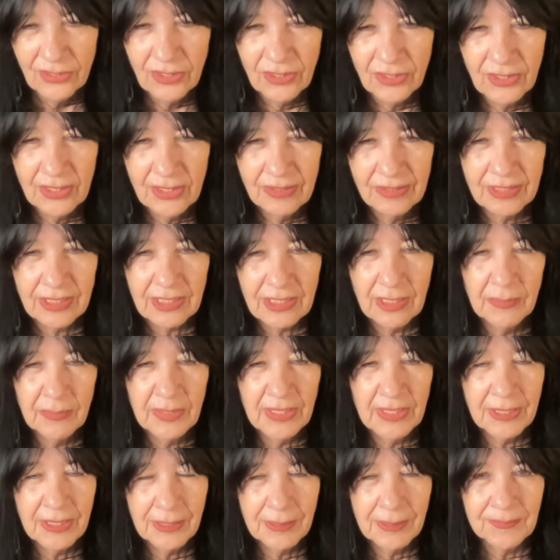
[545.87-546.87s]
to those
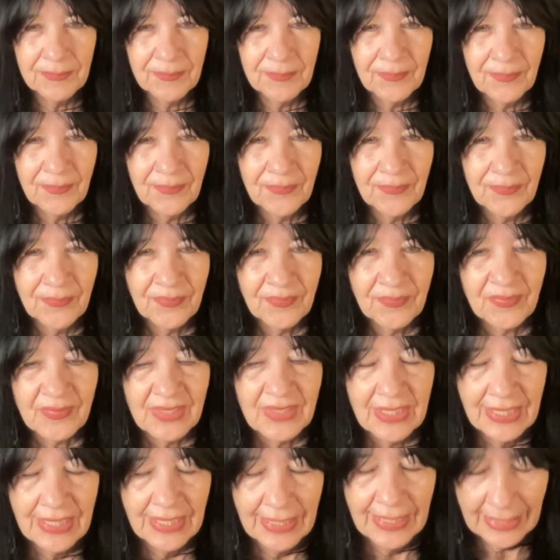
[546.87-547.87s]
coming up.
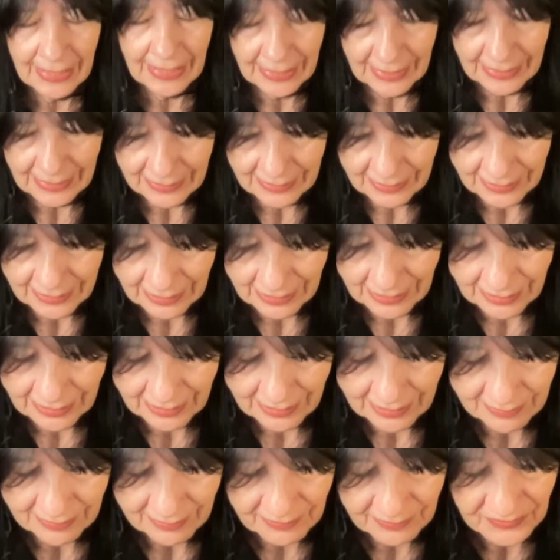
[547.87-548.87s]
And
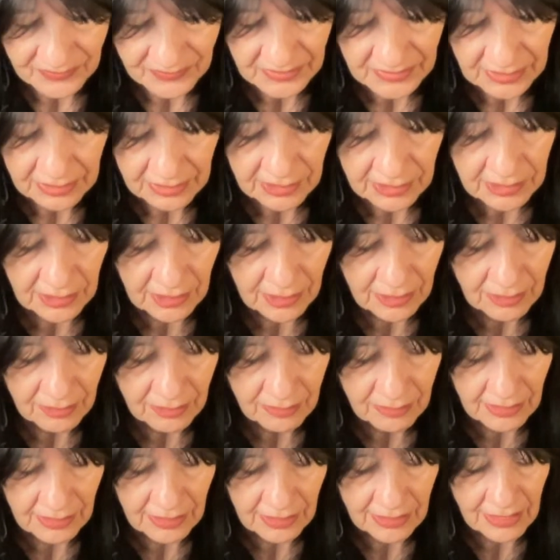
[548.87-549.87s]

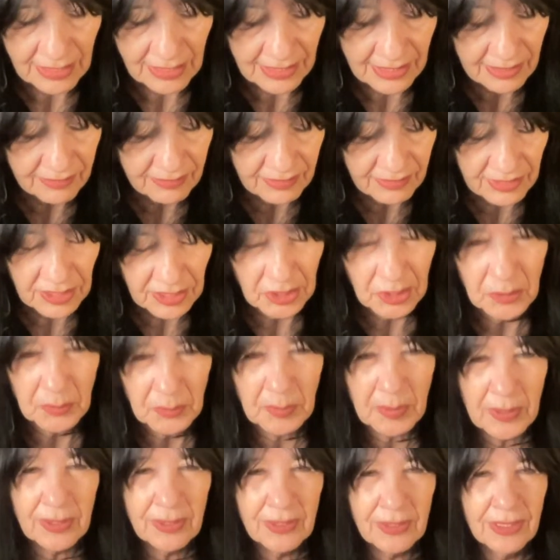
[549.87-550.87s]
so a lot of this is
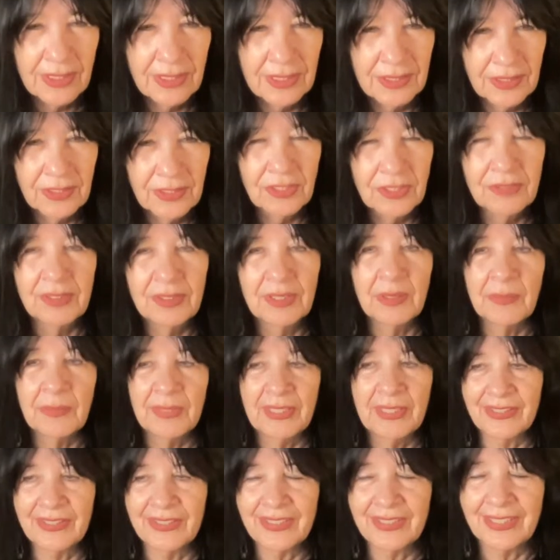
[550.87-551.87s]
pertinent to an
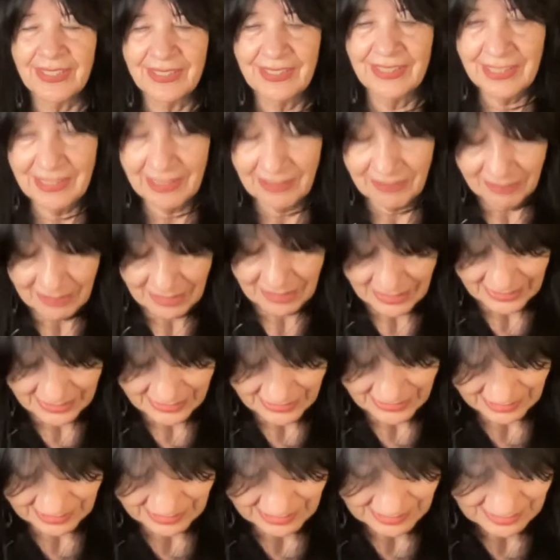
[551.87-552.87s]
American
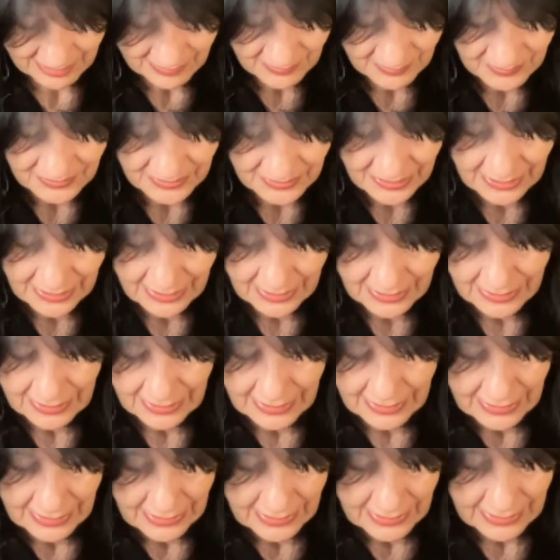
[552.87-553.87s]
sunrise.
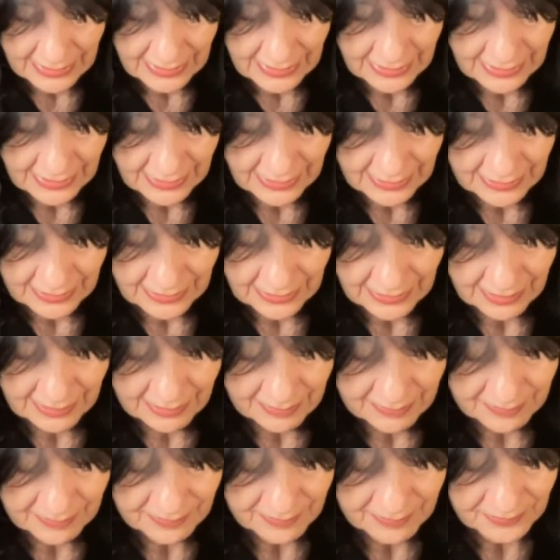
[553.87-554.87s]
And
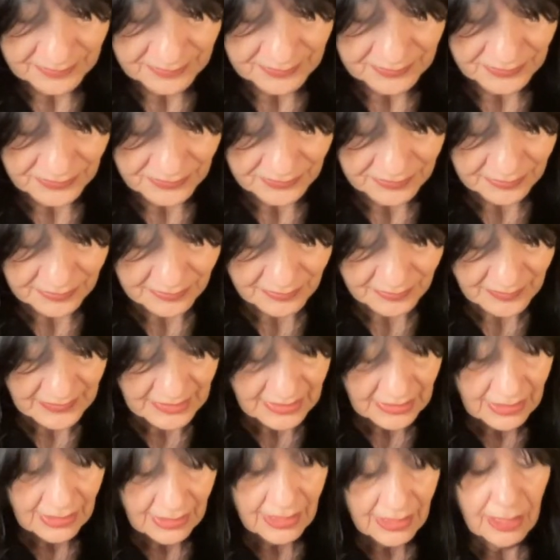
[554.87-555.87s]

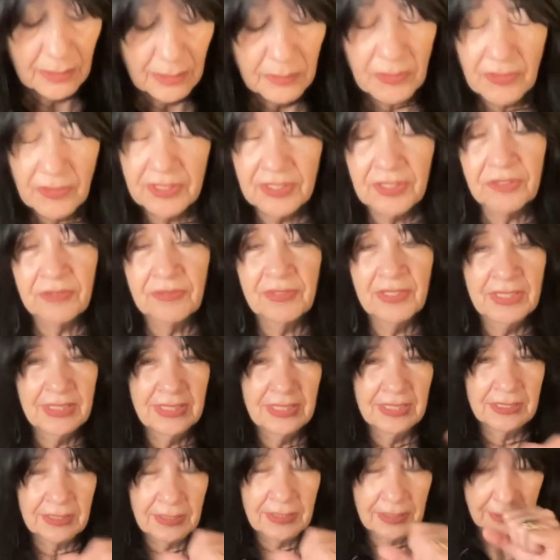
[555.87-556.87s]
I'm going to read
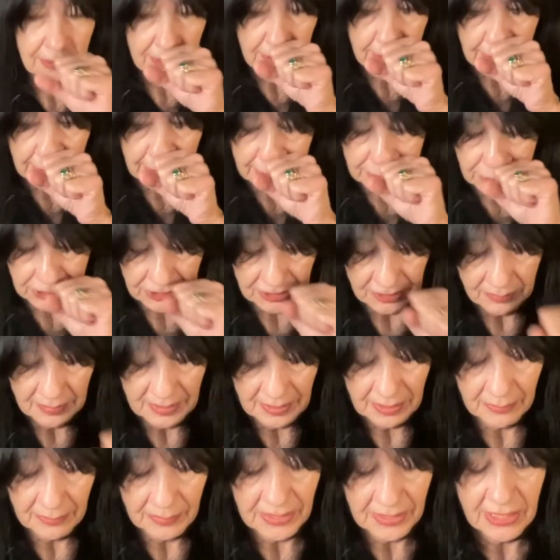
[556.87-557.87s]
this little section
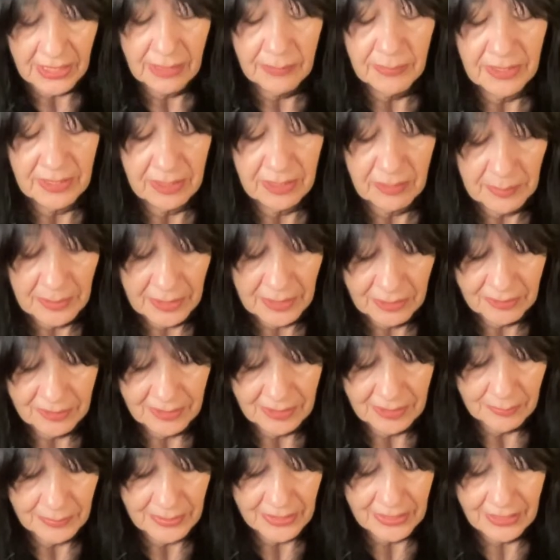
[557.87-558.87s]
about becoming a
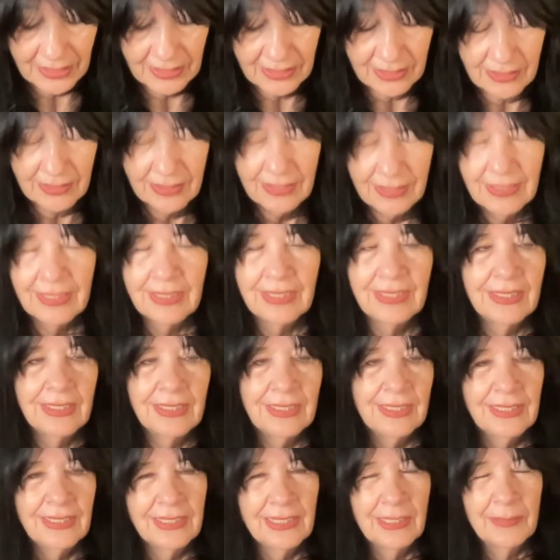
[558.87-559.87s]
poet because,
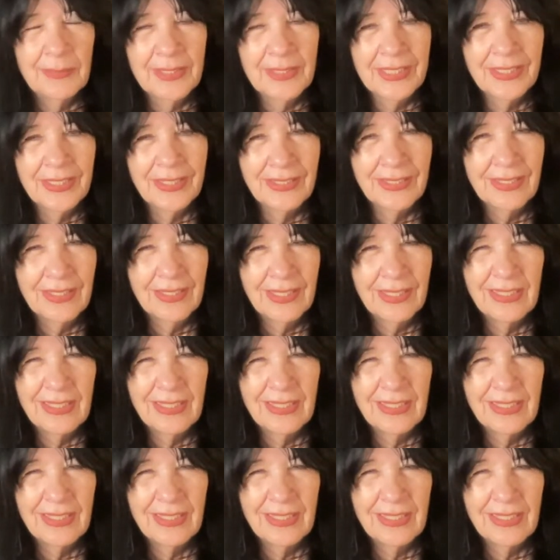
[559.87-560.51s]
I mean,